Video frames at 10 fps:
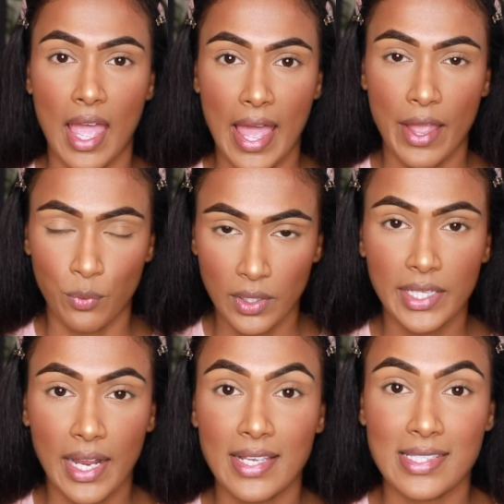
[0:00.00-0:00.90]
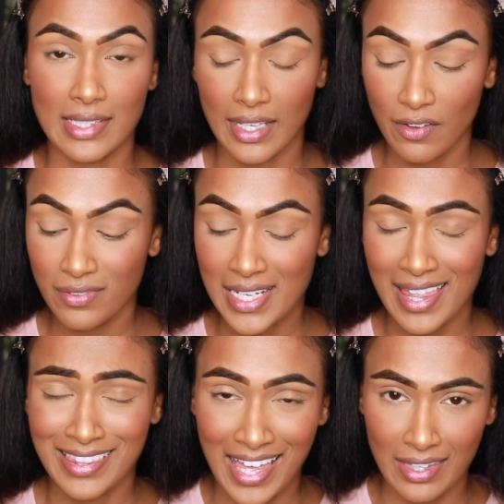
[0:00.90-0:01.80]
a really nice lift
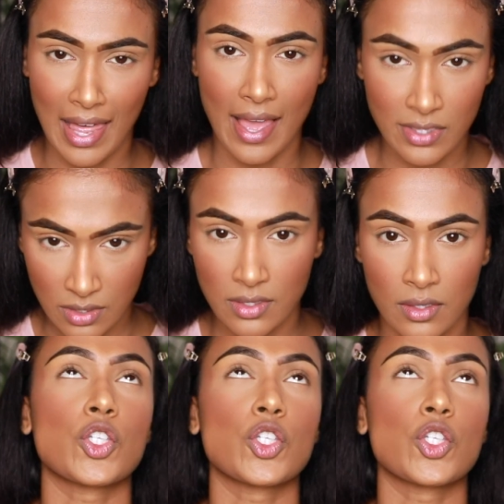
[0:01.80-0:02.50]
that lasts.